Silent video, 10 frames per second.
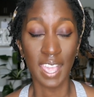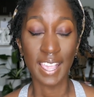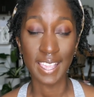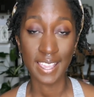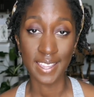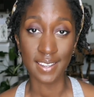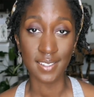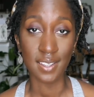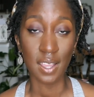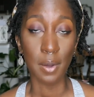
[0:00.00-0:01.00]

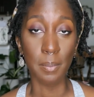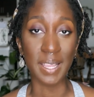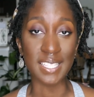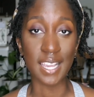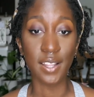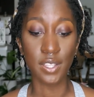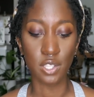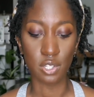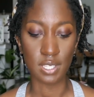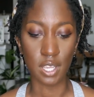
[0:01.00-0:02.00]
And by telling
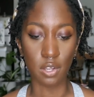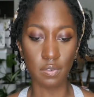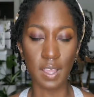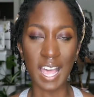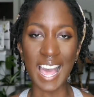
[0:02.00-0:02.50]
yourself,